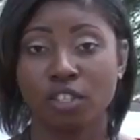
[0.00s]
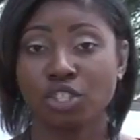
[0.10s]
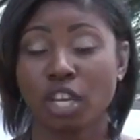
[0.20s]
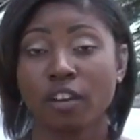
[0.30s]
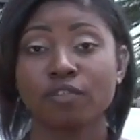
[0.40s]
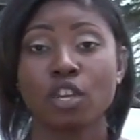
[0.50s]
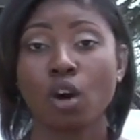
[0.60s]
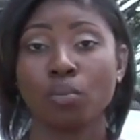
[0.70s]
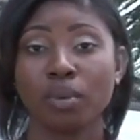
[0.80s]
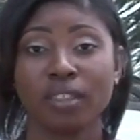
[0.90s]
The sheriff
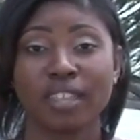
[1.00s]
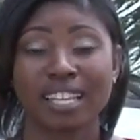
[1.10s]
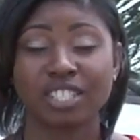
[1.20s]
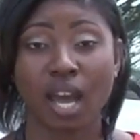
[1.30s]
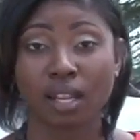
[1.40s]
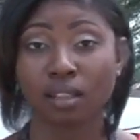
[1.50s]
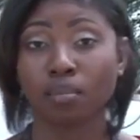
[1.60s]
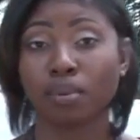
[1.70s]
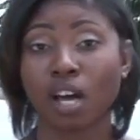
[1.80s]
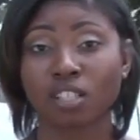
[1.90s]
told me that Donna
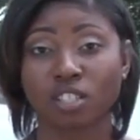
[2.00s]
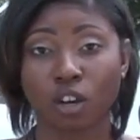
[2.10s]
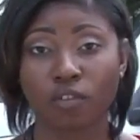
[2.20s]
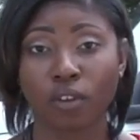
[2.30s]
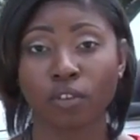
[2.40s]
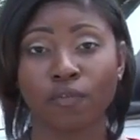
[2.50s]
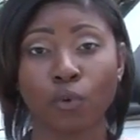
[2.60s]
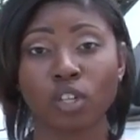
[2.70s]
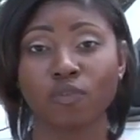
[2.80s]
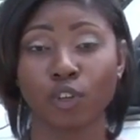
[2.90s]
LeBlanc served on the
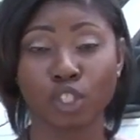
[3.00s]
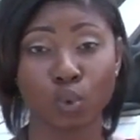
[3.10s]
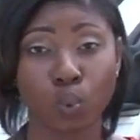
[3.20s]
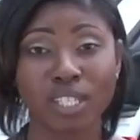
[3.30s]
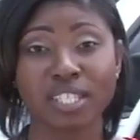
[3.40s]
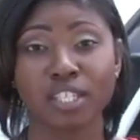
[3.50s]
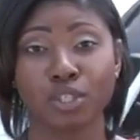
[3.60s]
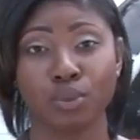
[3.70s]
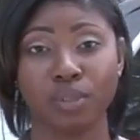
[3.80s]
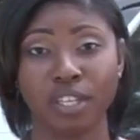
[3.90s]
force for
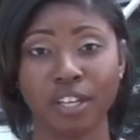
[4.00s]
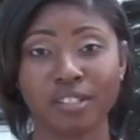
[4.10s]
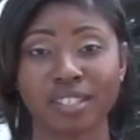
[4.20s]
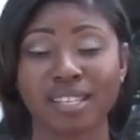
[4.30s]
22 years,